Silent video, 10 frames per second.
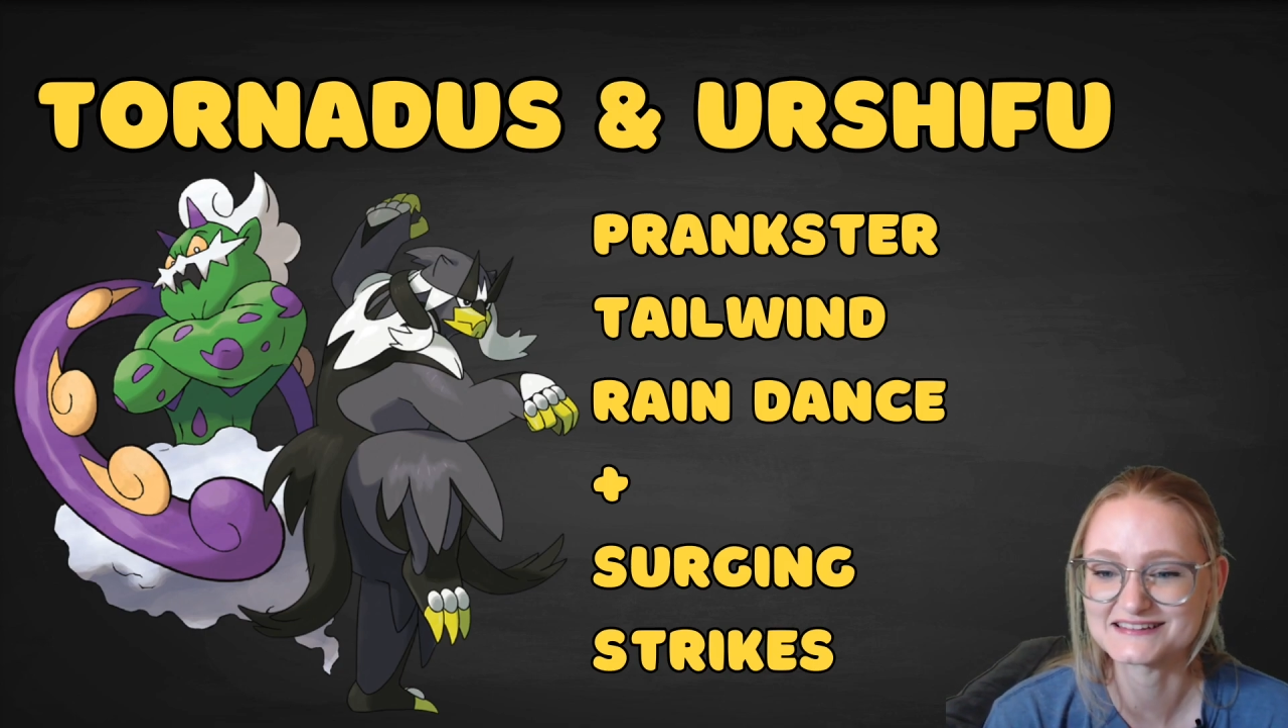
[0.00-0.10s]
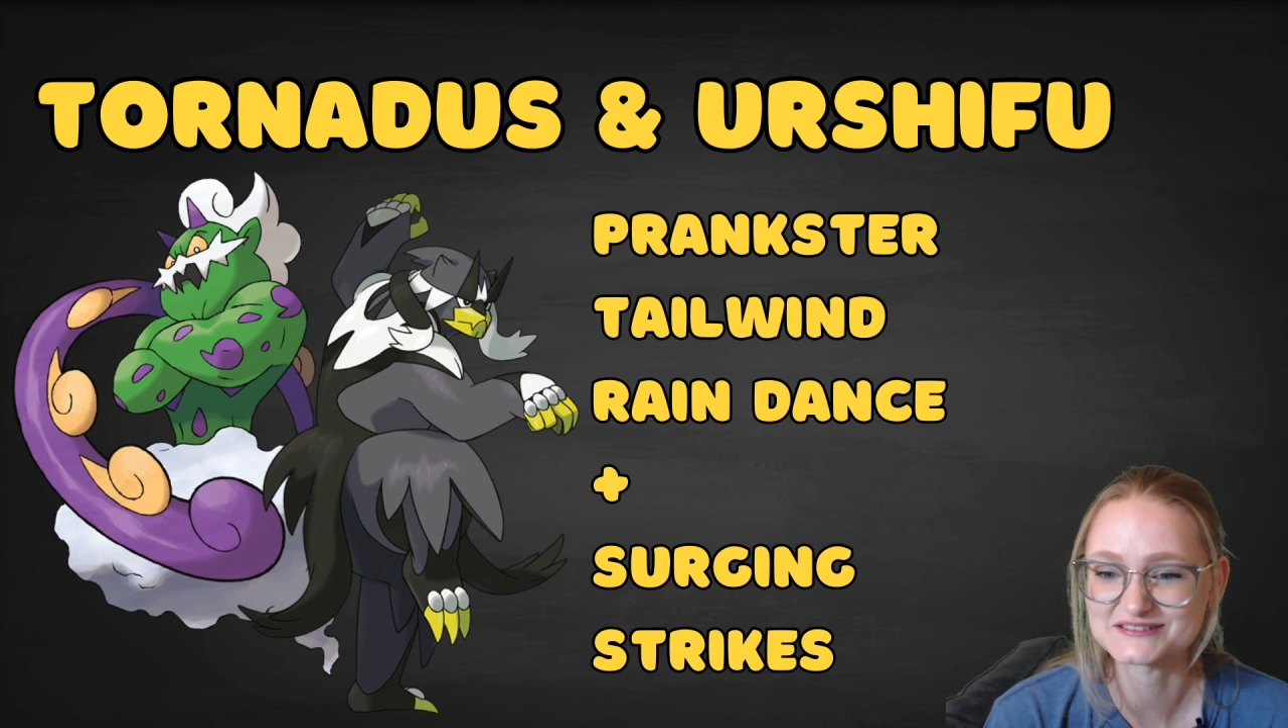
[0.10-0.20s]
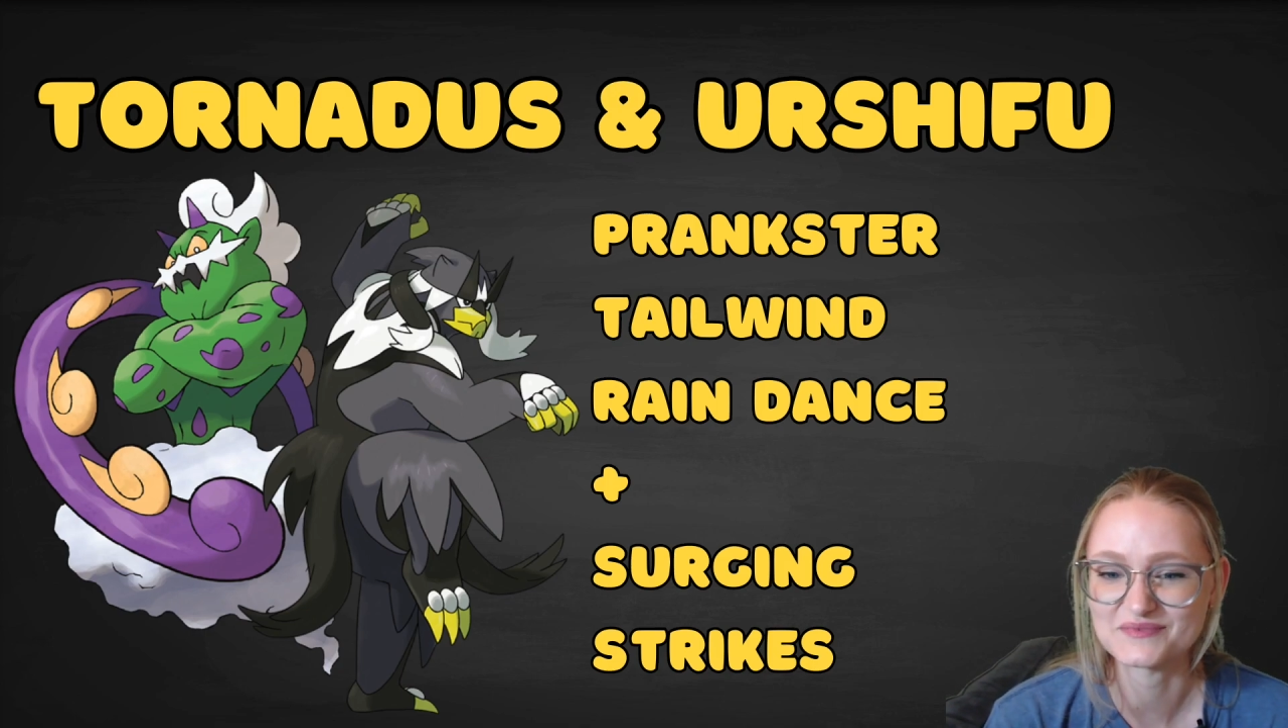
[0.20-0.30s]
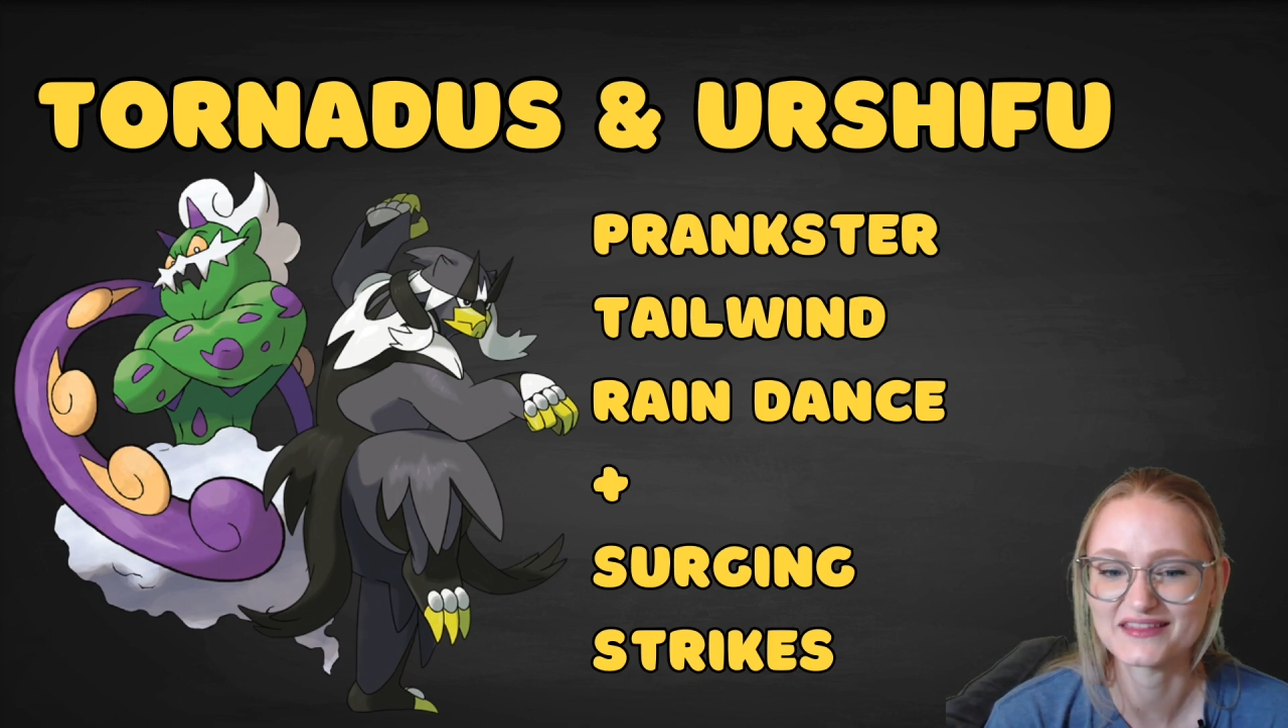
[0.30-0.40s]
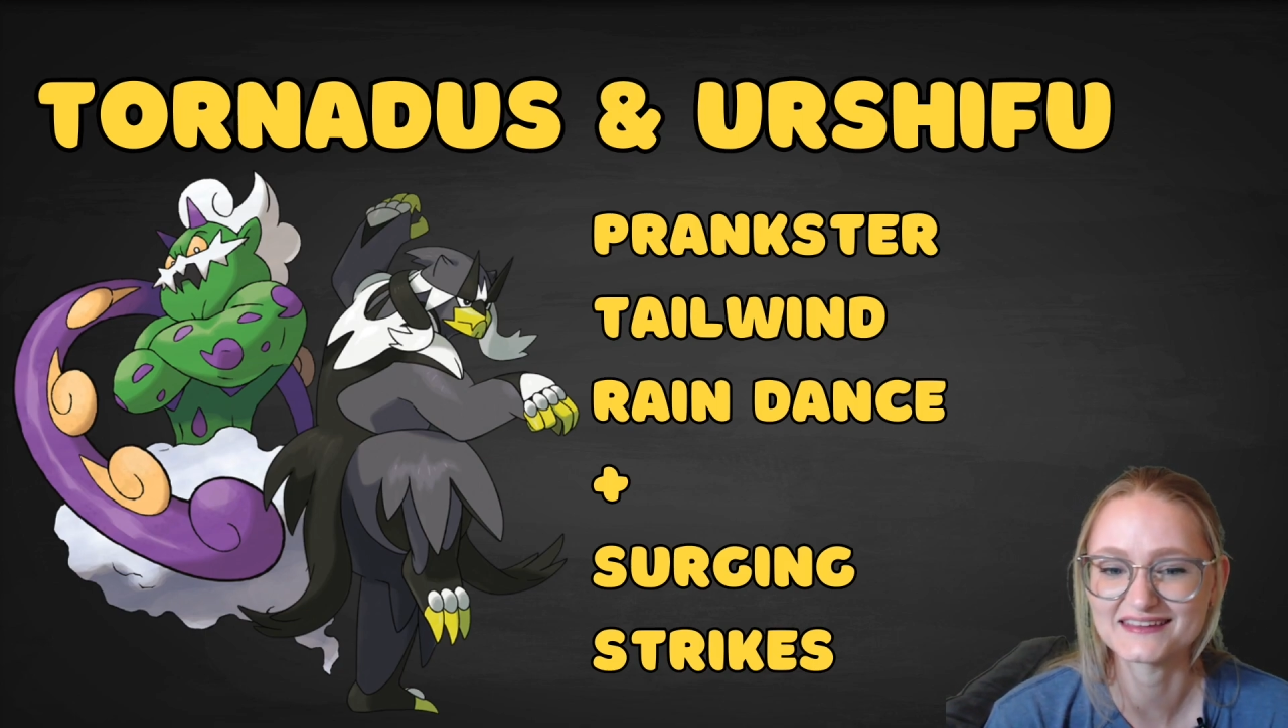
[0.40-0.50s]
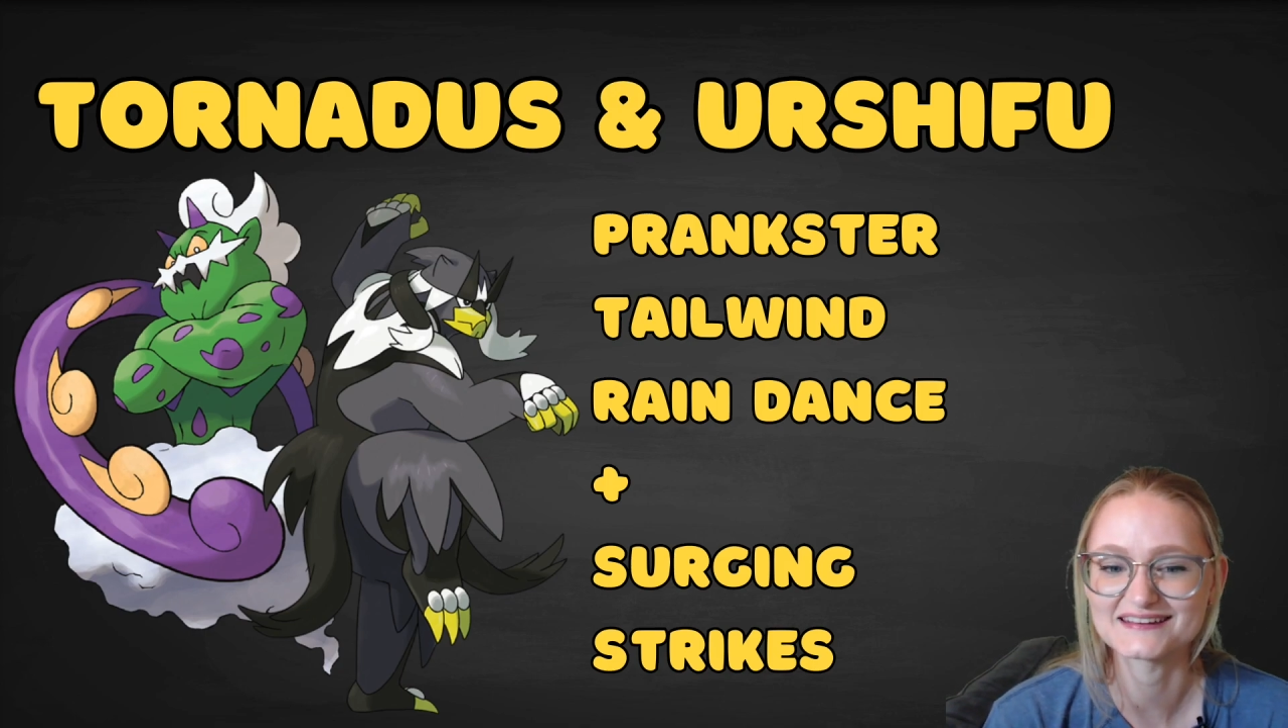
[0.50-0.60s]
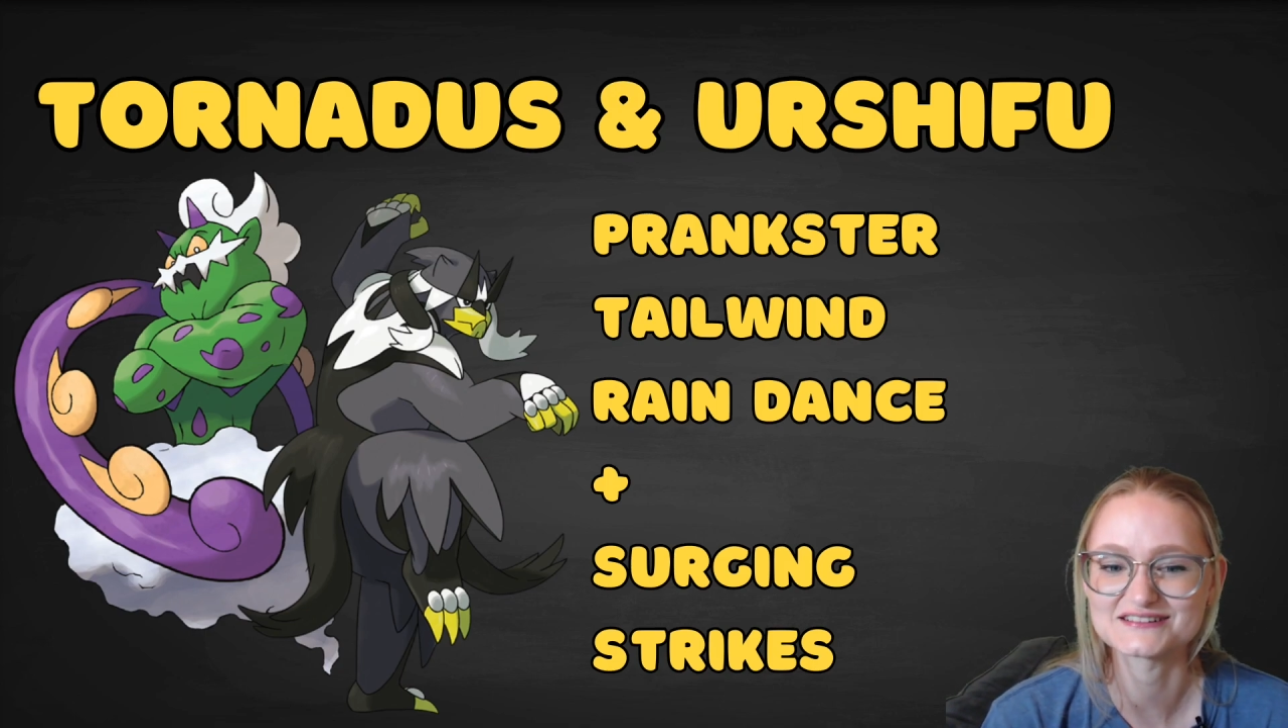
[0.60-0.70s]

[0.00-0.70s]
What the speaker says: this method